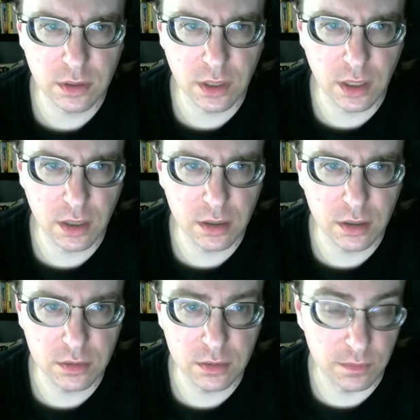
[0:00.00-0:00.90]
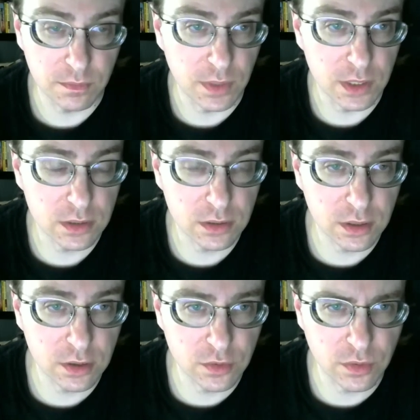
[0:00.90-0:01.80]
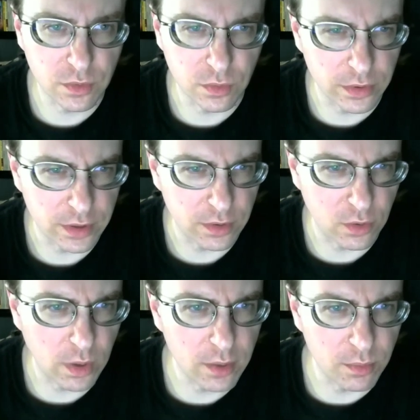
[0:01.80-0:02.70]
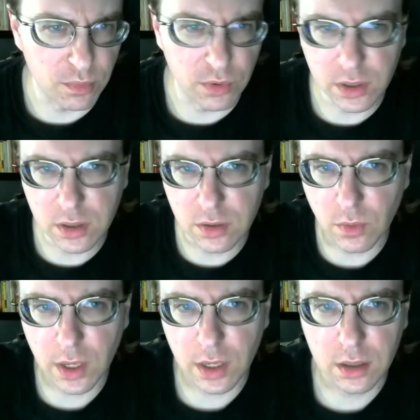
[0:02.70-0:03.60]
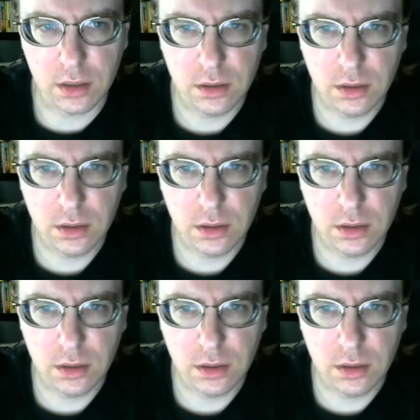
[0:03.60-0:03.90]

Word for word: uh, basically control the world in a quite a brilliant way.